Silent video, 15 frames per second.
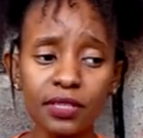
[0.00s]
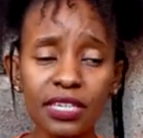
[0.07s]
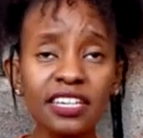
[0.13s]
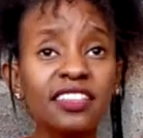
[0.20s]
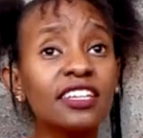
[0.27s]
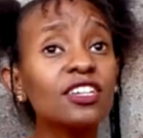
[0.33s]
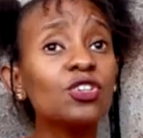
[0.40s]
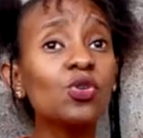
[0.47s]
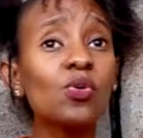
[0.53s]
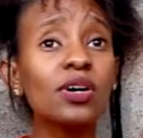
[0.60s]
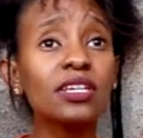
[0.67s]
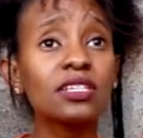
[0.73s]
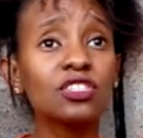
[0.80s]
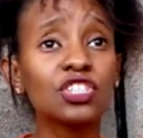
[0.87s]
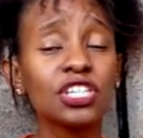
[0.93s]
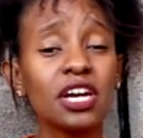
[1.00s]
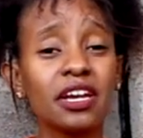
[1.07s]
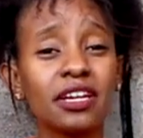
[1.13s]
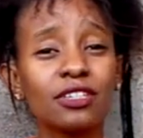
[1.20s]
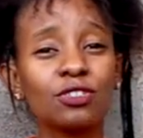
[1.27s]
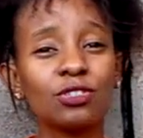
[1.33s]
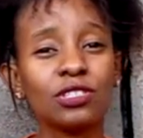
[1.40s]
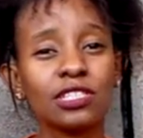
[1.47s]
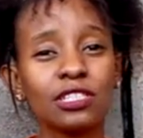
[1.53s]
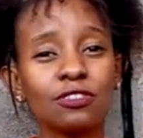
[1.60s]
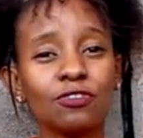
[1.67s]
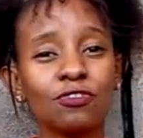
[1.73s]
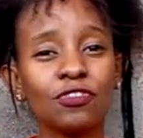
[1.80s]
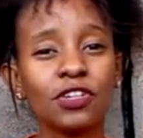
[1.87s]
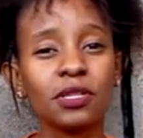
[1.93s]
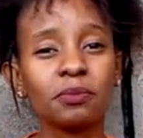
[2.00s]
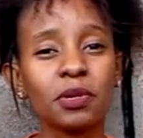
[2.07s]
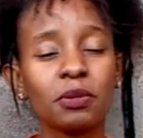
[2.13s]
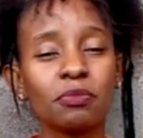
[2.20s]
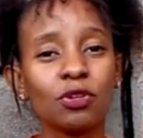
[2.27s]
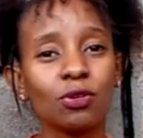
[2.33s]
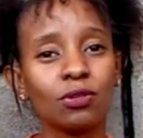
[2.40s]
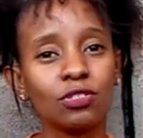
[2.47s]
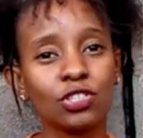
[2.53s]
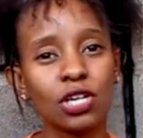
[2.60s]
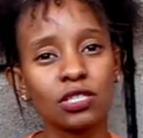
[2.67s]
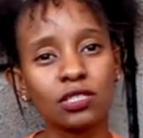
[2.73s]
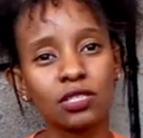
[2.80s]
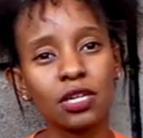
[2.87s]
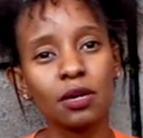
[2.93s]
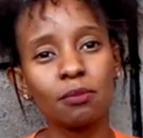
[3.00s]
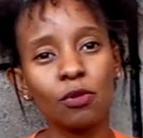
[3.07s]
and they don't want to share it because they'll feel maybe you judge them,